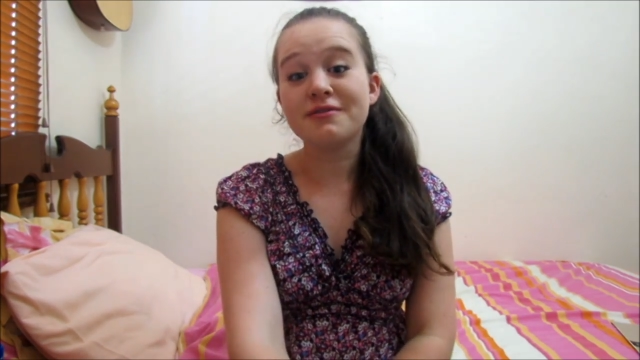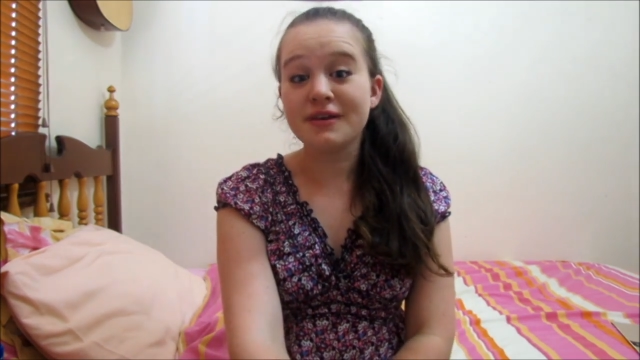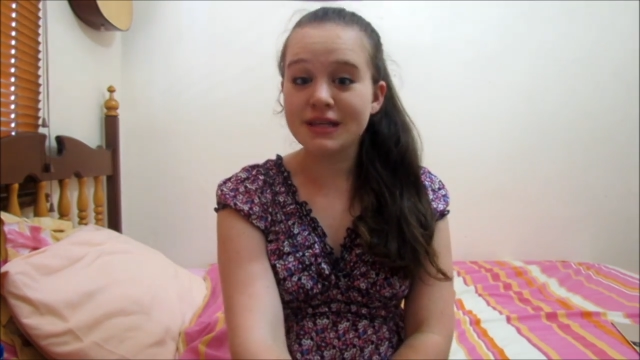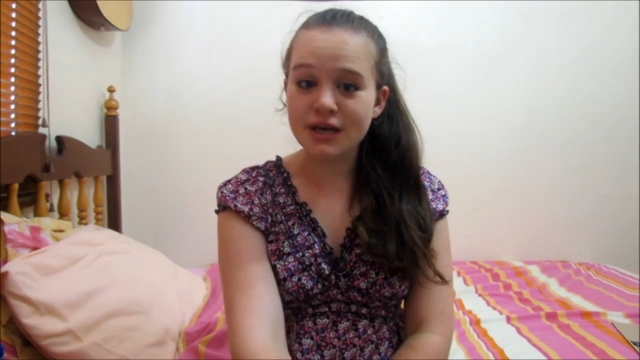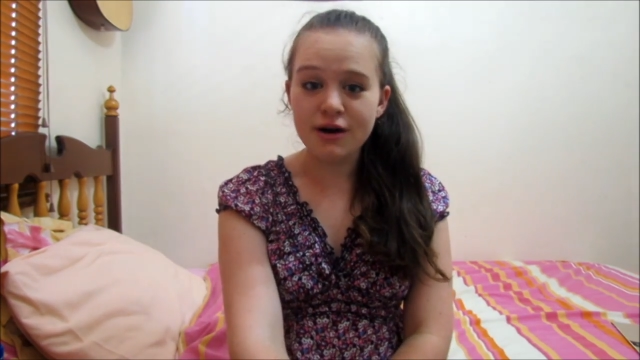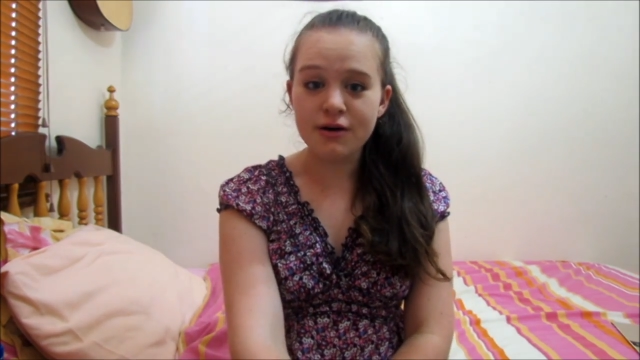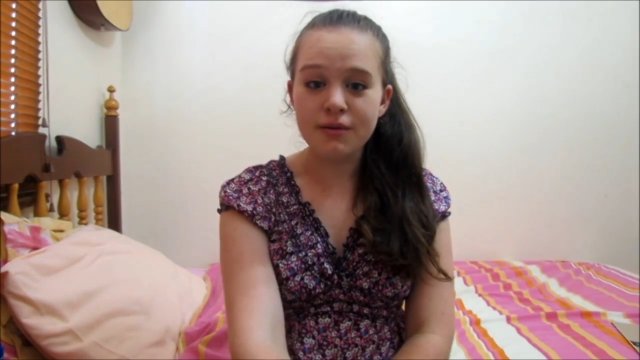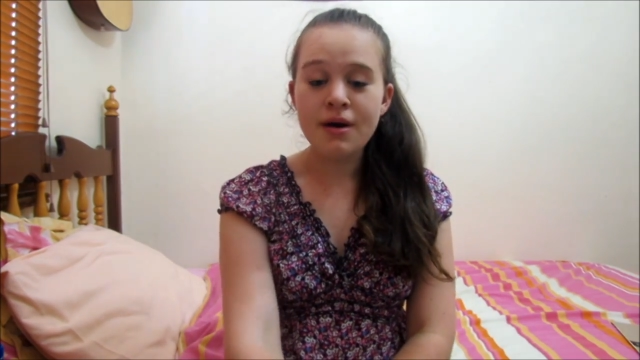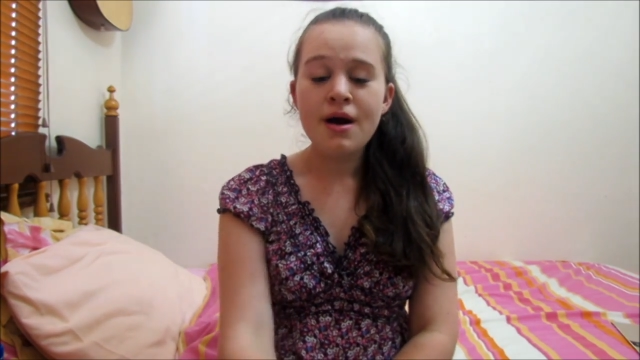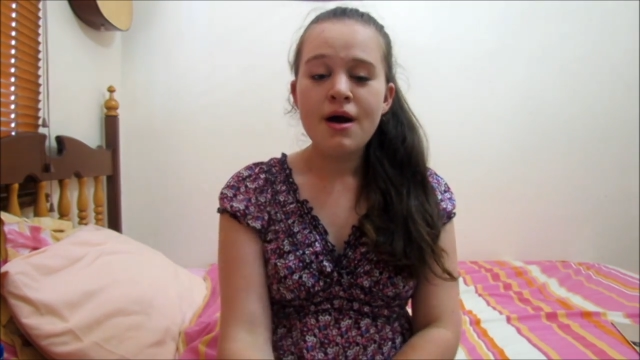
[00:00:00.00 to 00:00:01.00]

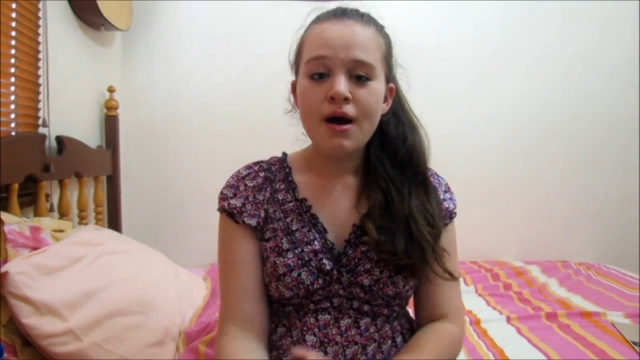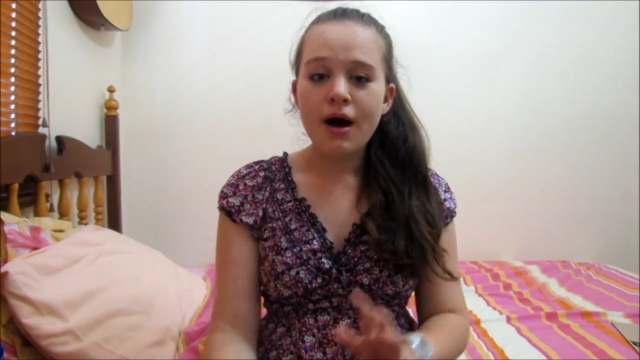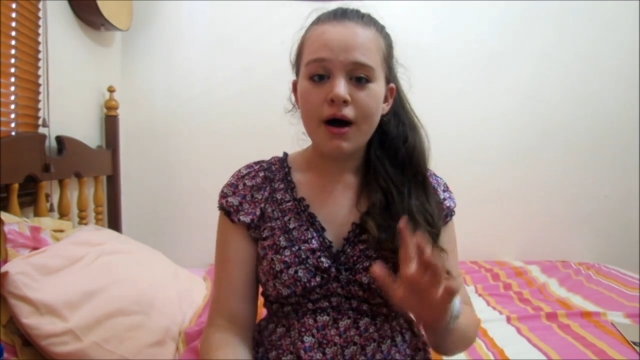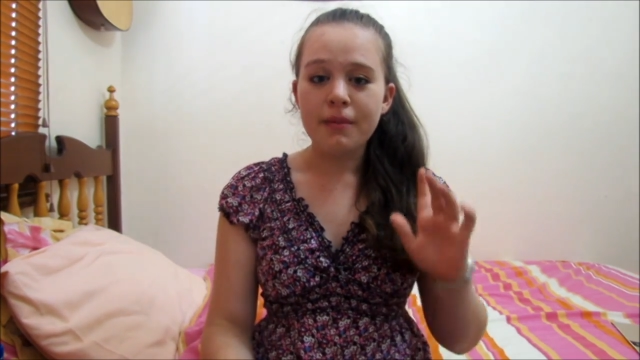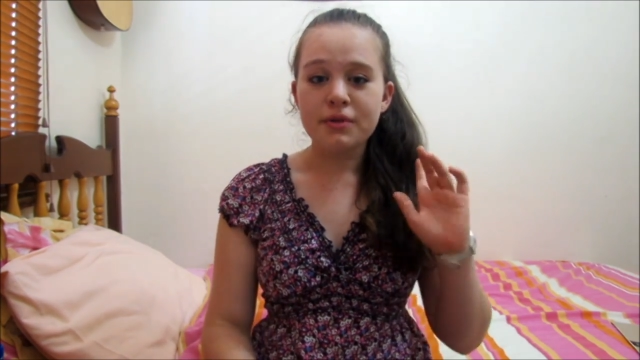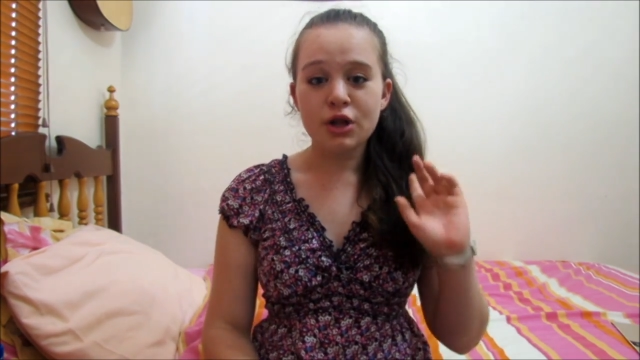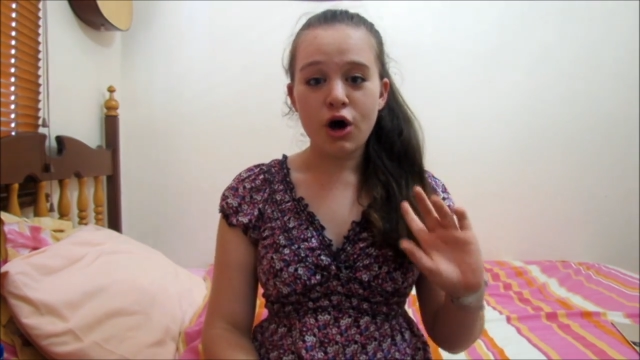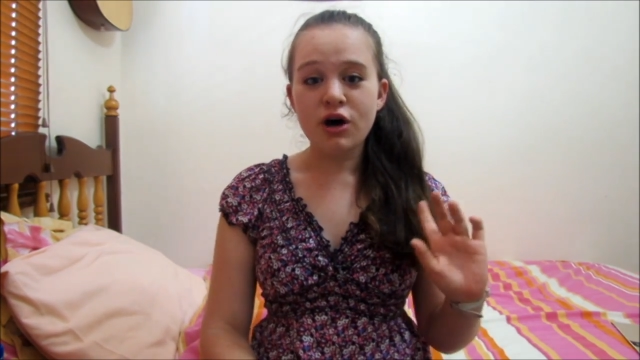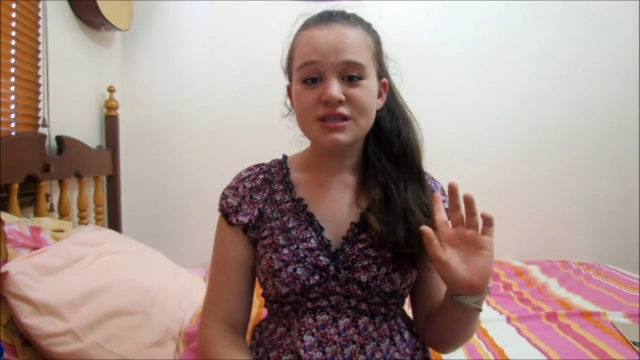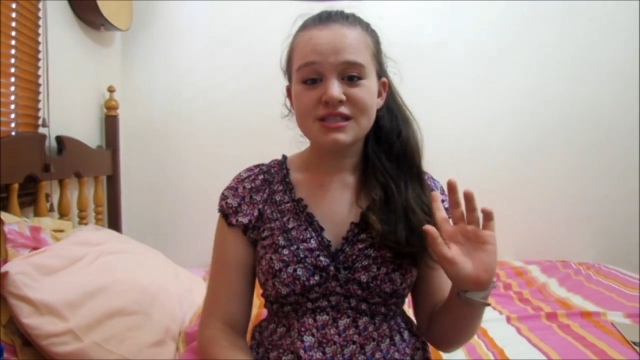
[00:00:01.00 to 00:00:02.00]
video
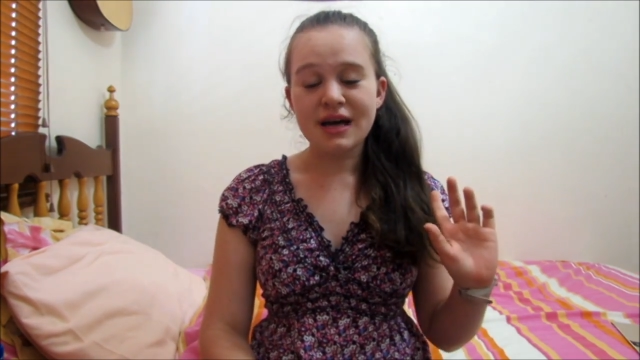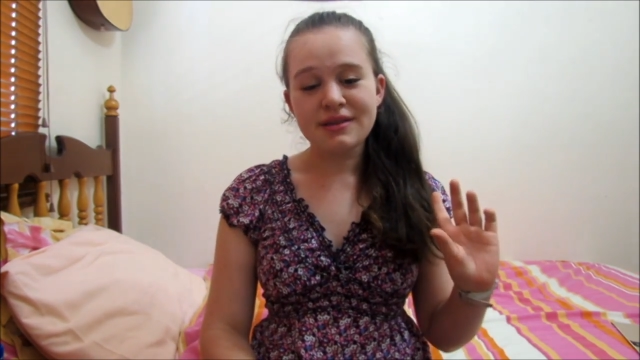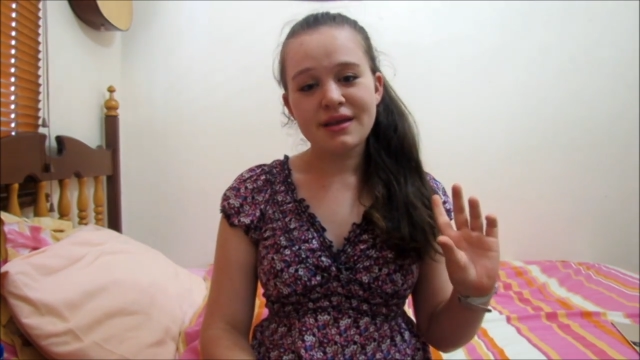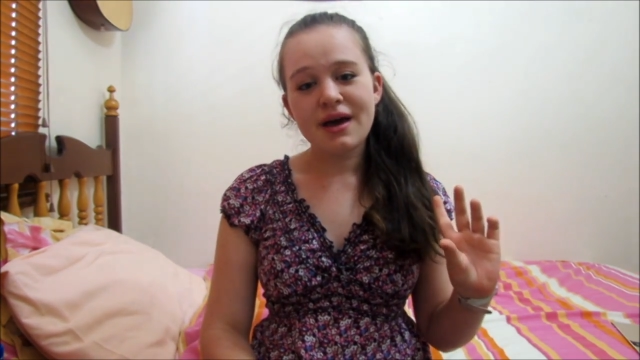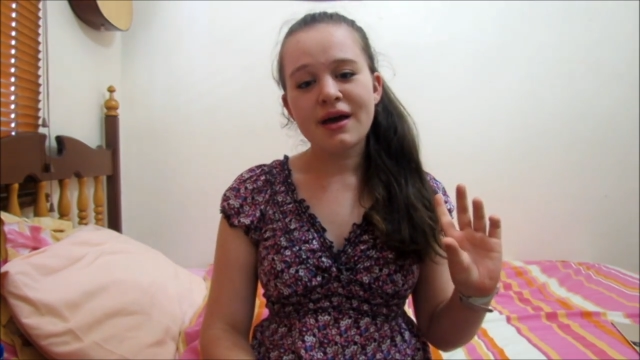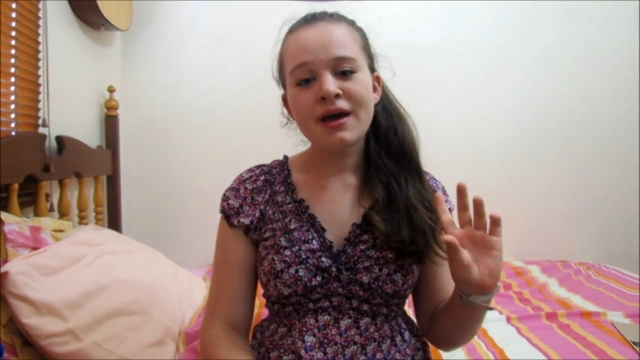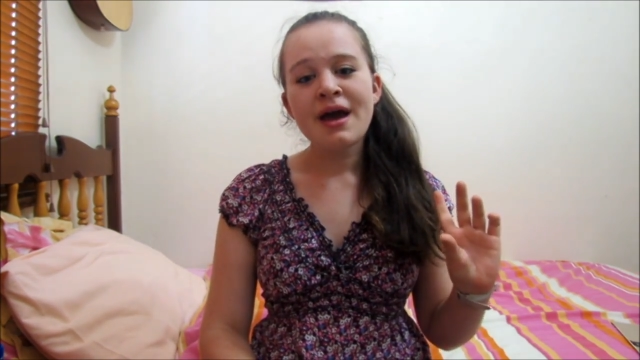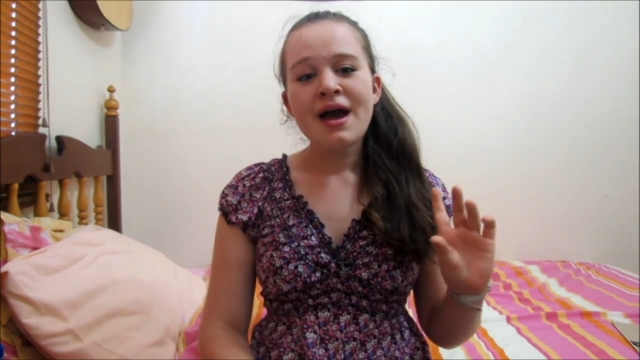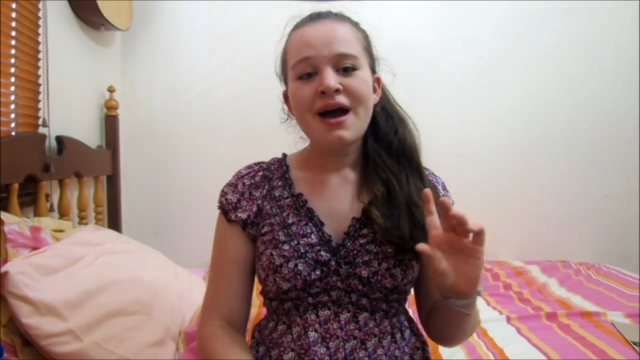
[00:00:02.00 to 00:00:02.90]
last Sunday.